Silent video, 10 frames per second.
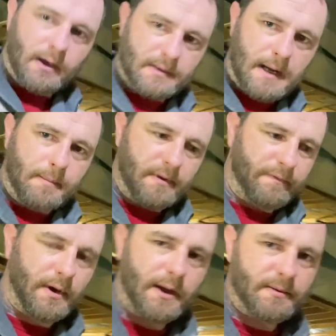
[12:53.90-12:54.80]
top of the
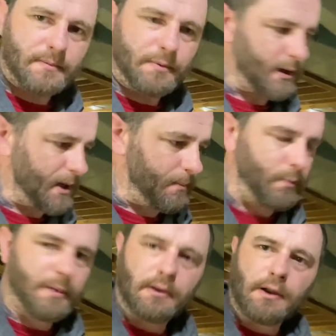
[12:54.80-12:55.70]
frames, put a couple
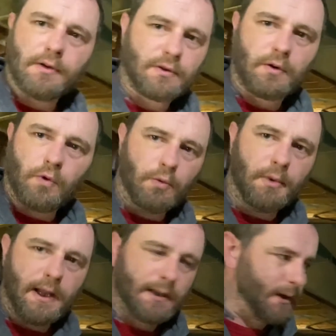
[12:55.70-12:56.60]
pillows or a wool
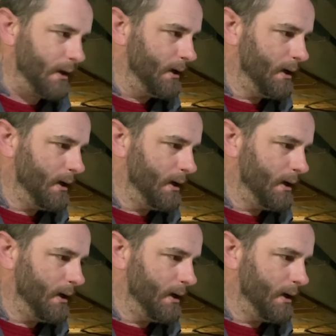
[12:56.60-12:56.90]
blanket,